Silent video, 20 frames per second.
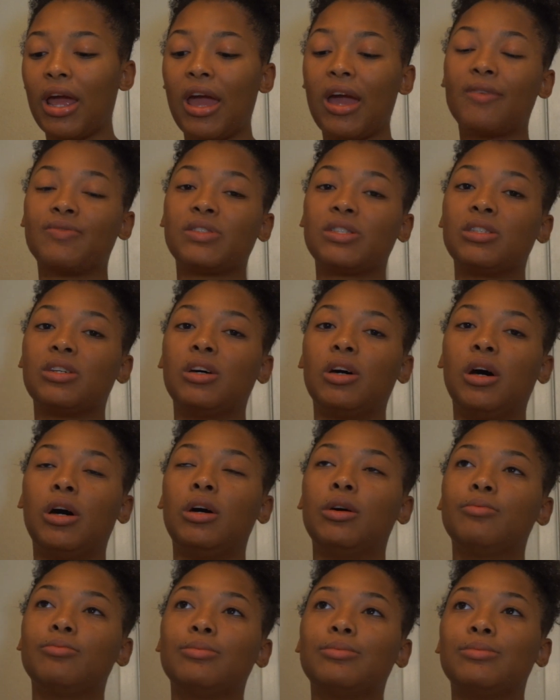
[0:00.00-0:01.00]
have to
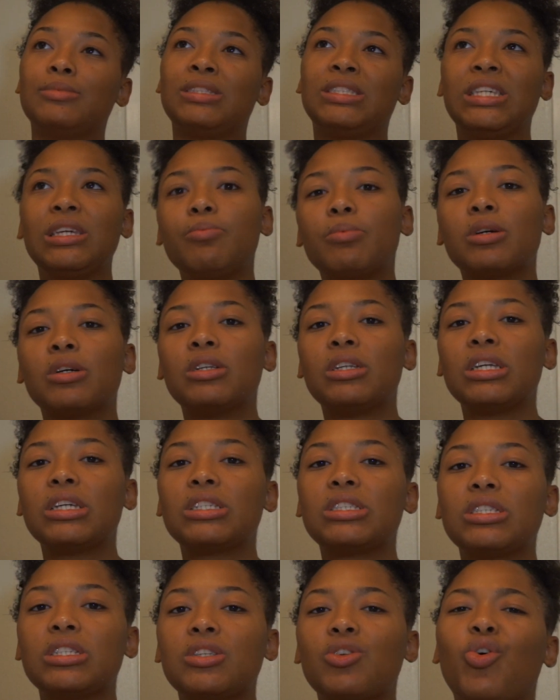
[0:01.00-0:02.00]
deep
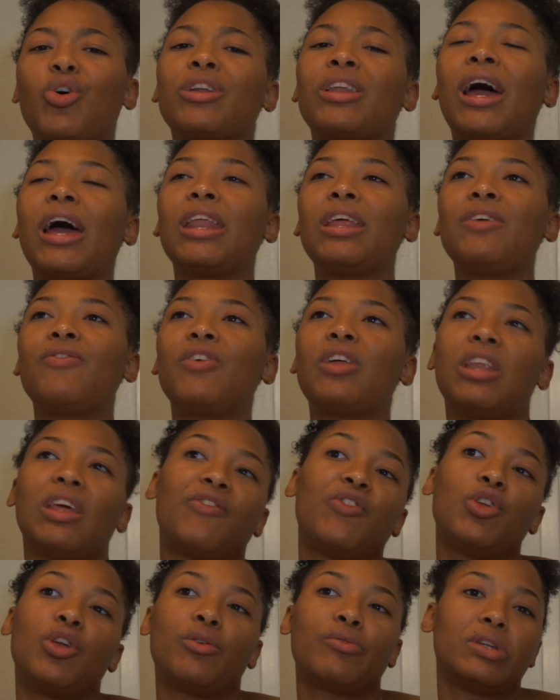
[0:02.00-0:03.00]
condition, or not even,
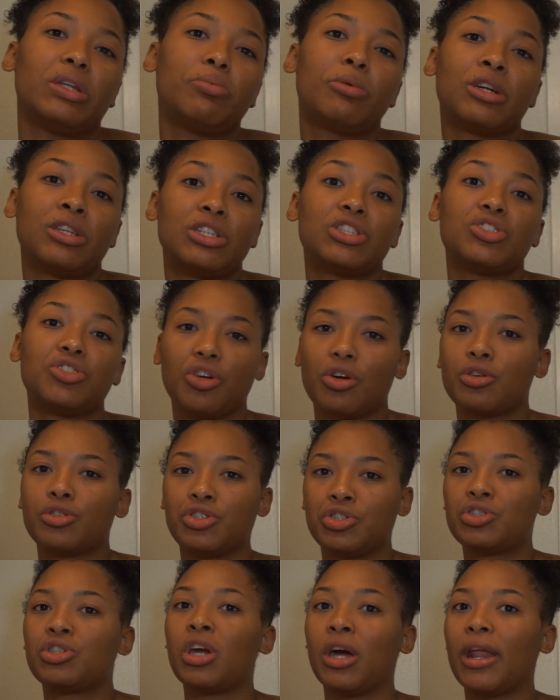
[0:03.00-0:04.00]
if you don't deep condition, you're
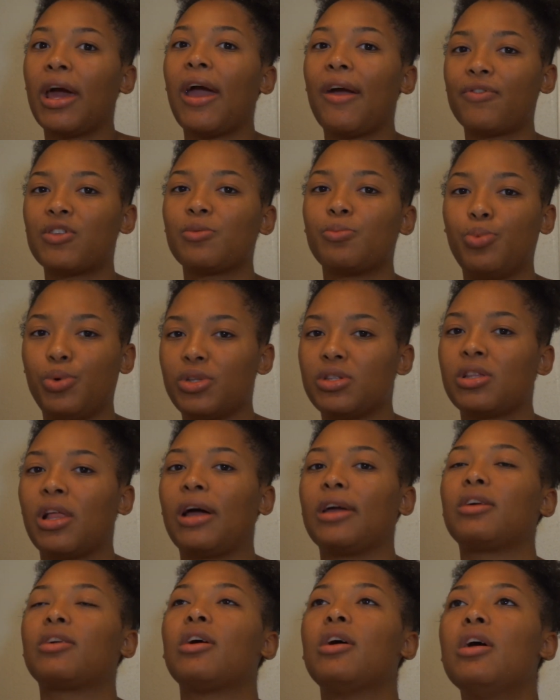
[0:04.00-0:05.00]
gonna have to put
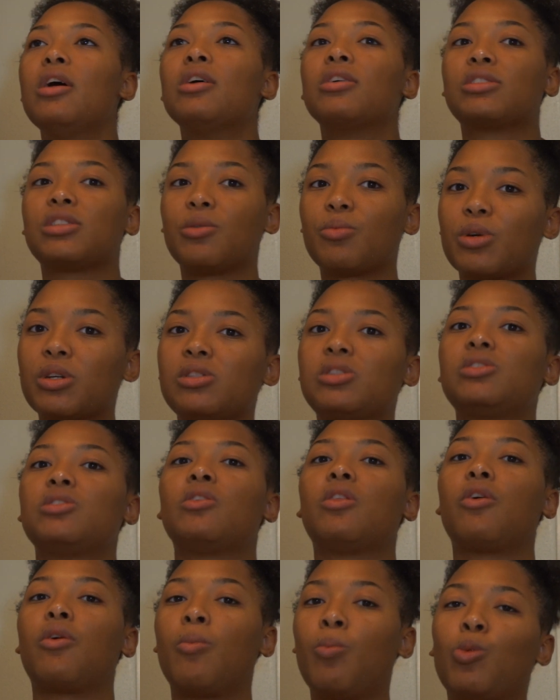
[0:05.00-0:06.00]
like some
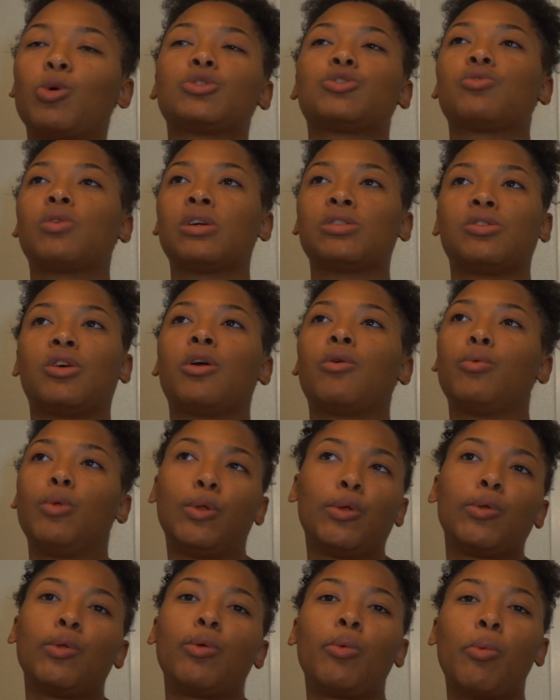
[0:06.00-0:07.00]
concealer and moisturize your hair
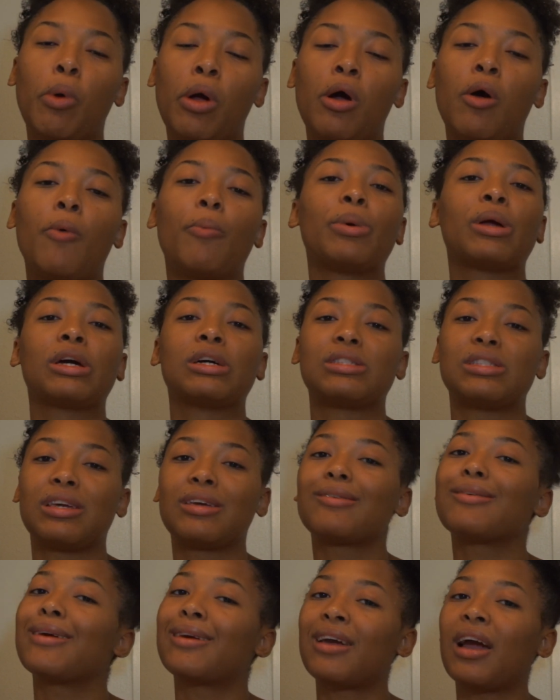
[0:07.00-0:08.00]
really well, because
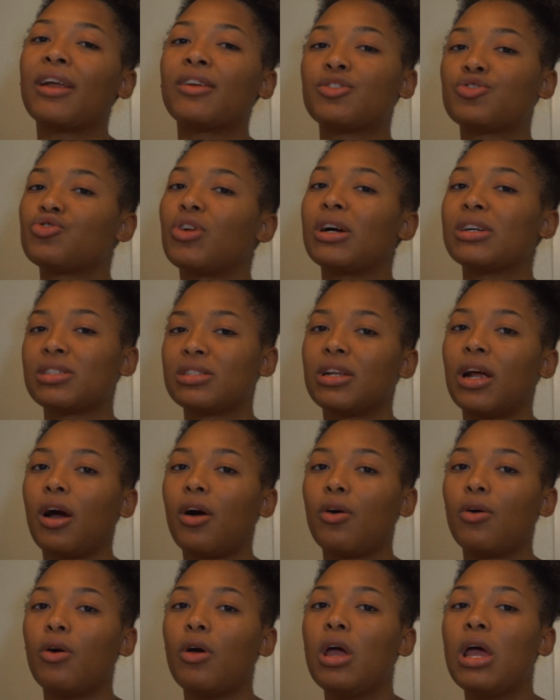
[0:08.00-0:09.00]
it kind of dries it
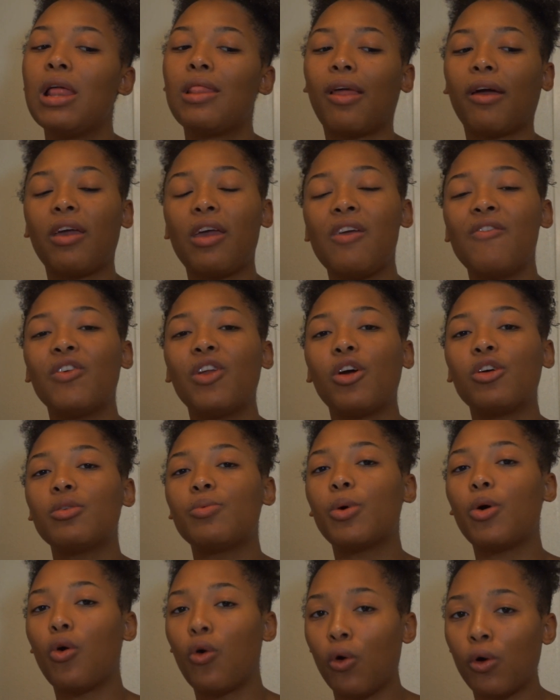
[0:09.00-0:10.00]
out. Like even though
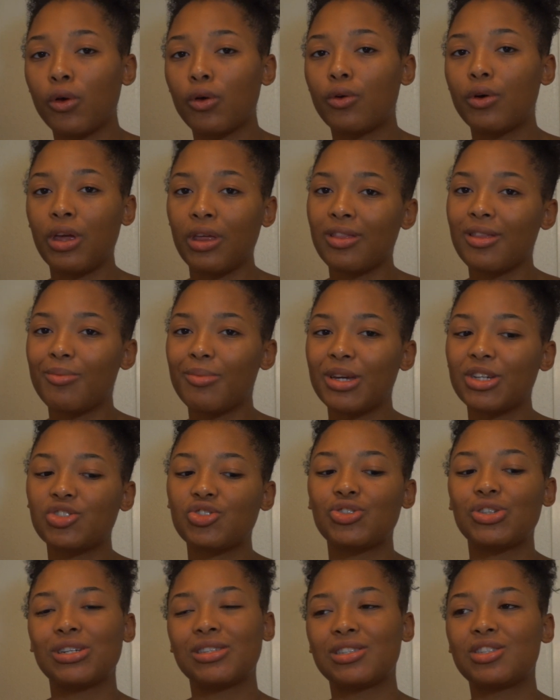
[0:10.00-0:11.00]
you put oil in the
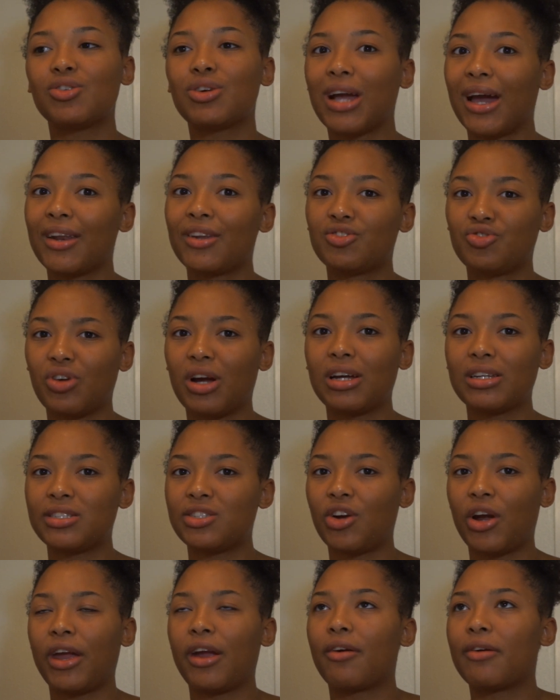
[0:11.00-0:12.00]
mixture, it still kind of dries
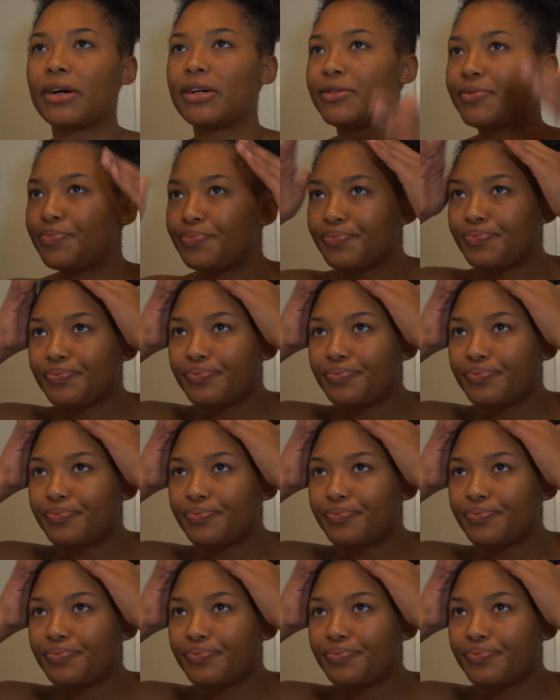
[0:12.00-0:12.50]
your hair out.